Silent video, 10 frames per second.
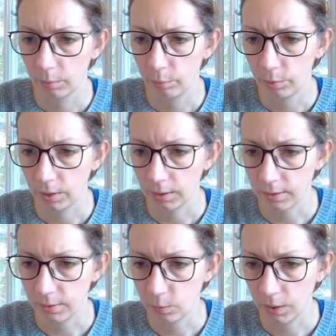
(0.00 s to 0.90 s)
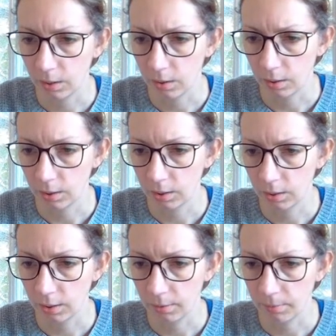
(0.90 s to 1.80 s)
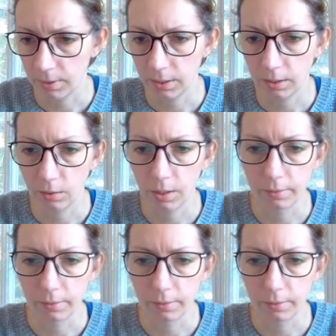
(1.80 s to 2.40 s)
putting the swing on it, and I'm just going to grab